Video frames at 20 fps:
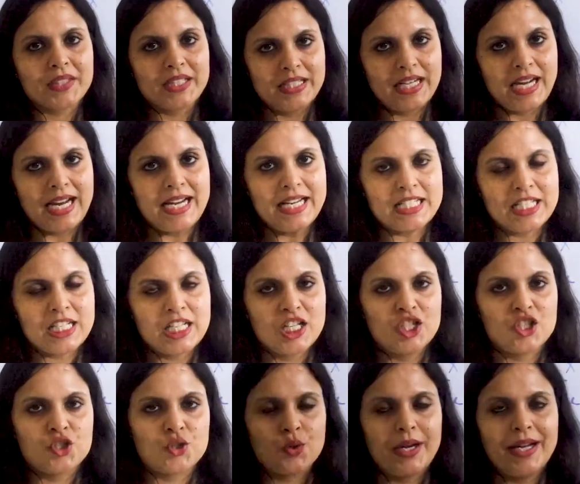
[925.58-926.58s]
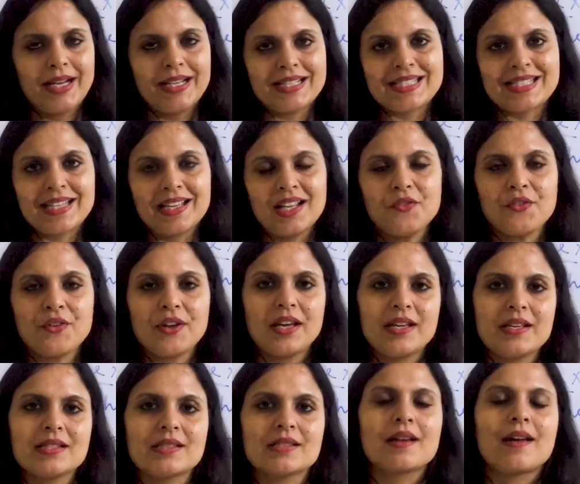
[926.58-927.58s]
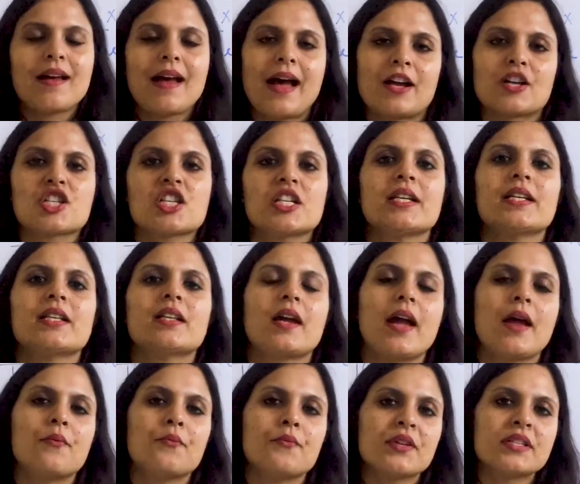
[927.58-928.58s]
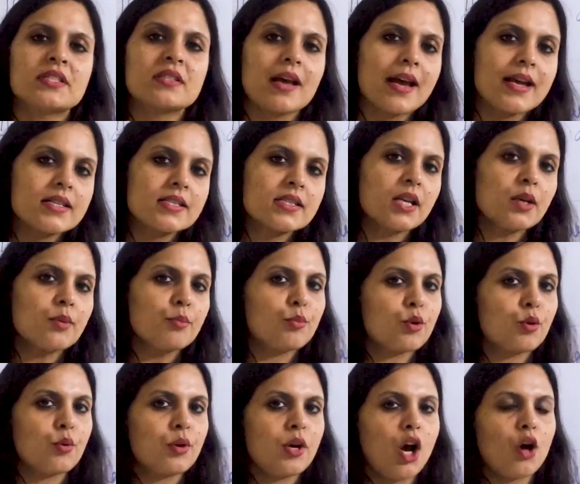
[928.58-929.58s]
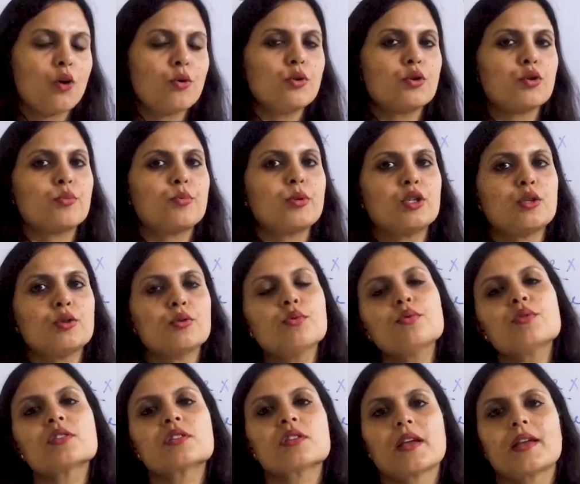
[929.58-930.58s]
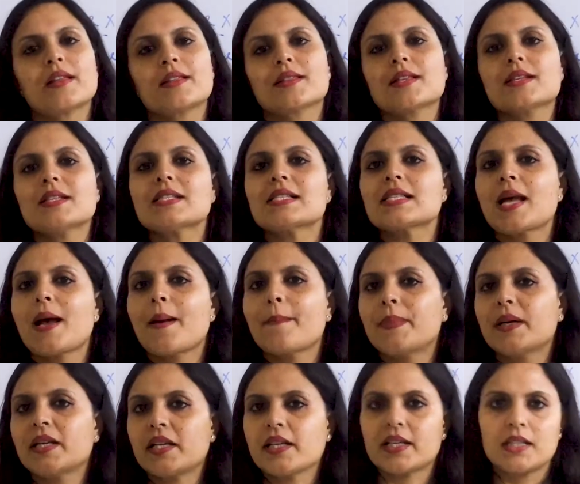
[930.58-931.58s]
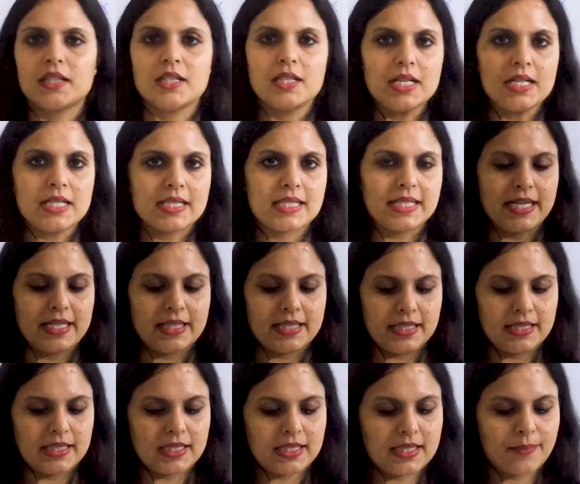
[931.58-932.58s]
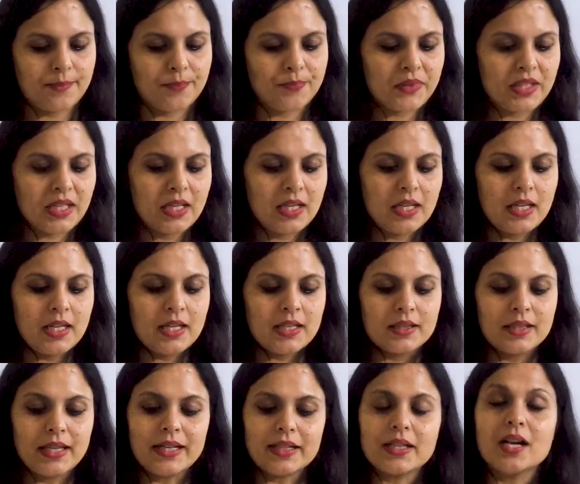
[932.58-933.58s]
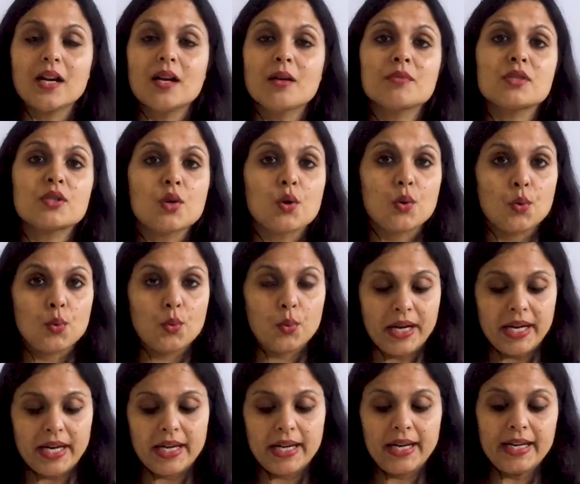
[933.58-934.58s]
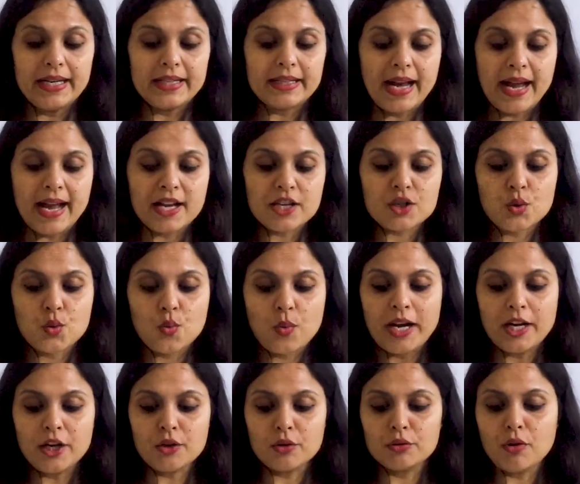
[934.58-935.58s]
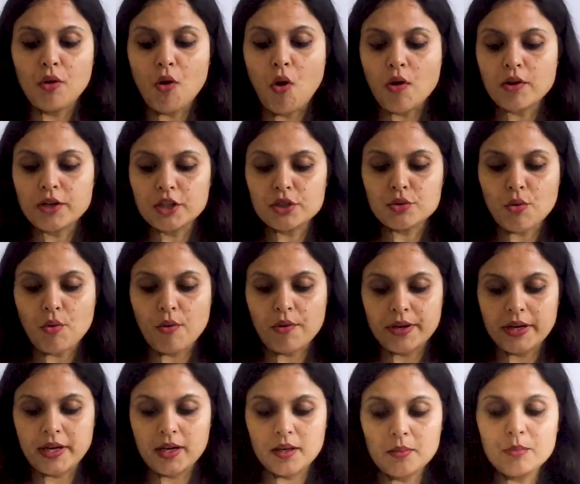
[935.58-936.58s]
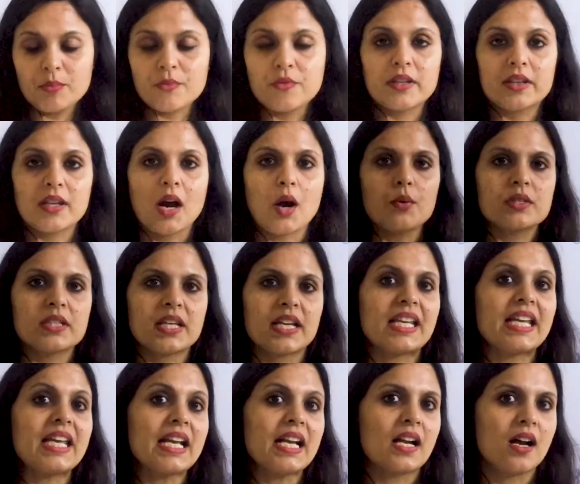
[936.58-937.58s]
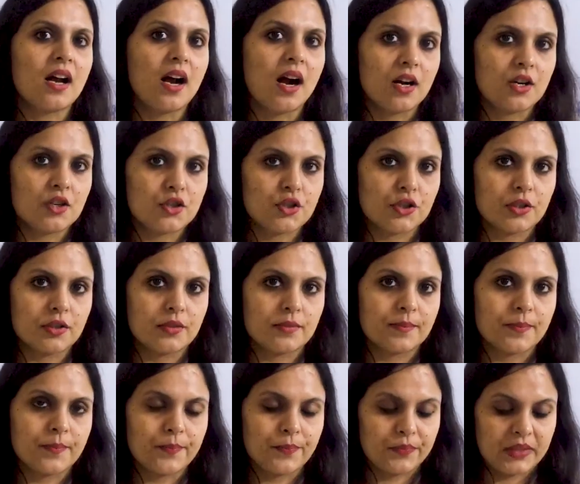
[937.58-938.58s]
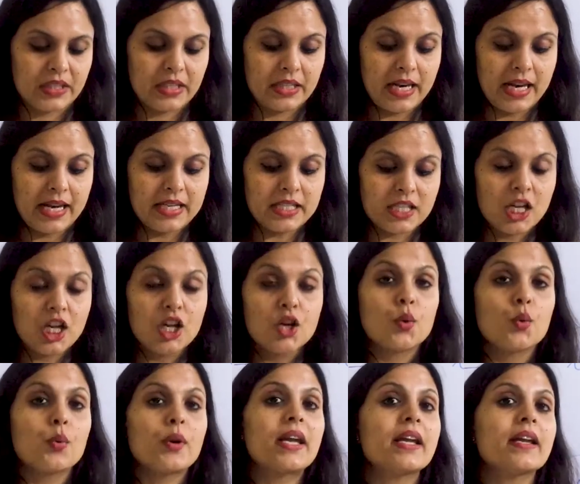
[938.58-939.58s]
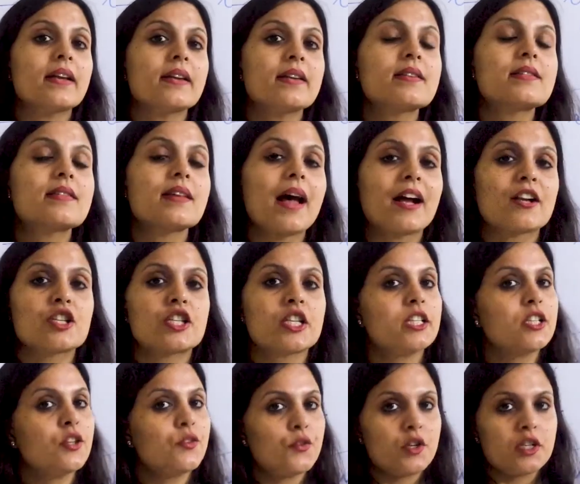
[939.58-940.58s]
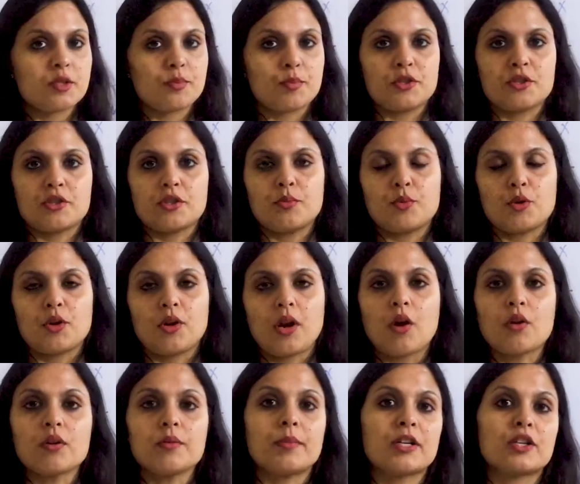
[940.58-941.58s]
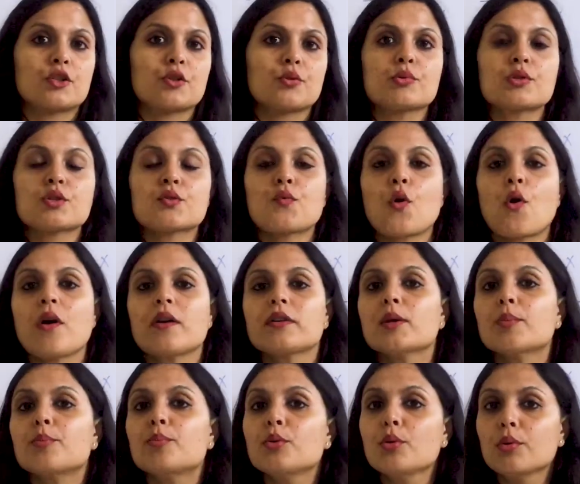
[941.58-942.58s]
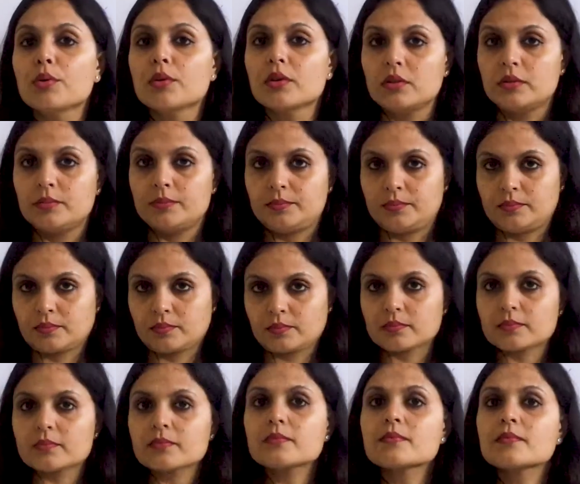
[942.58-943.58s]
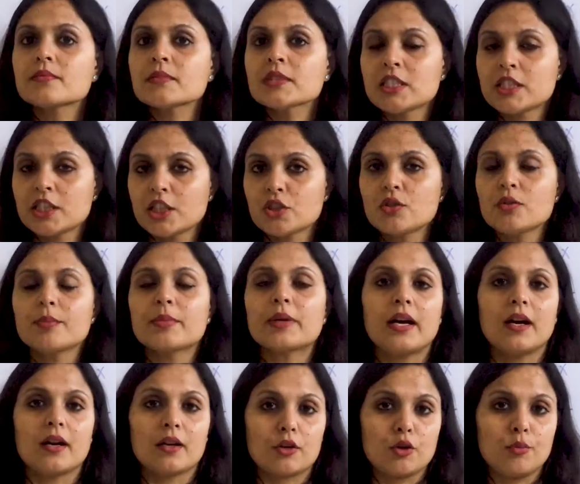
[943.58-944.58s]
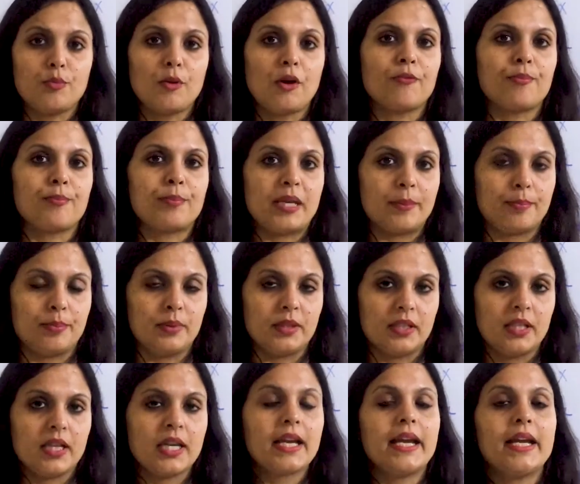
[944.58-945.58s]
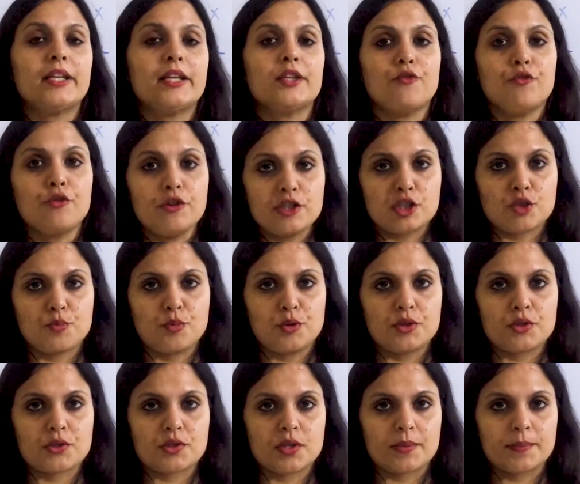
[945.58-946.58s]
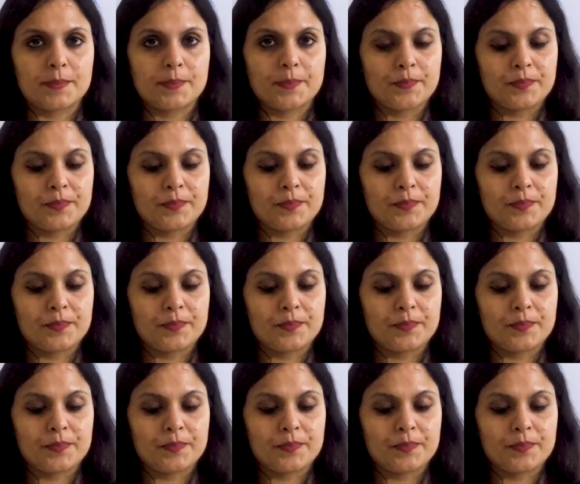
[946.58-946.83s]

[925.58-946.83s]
right? So itself is actually the emphasizing pronoun to be used in this particular sentence. Then comes we dash went to the auditorium without any guardian, right? We is actually the first person pronoun but used for the plural, group of people in the first person,